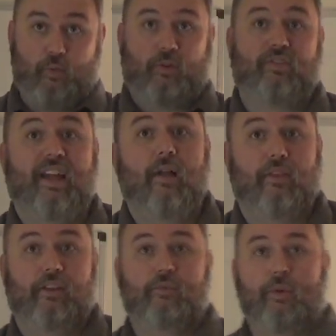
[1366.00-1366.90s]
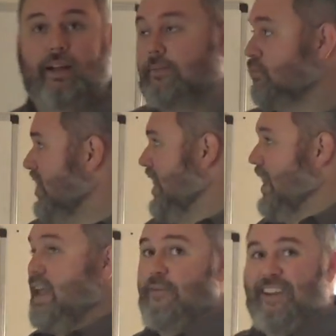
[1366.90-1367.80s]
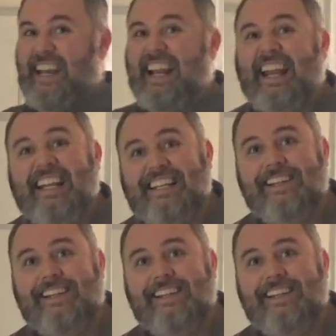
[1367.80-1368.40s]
works out this way. If at any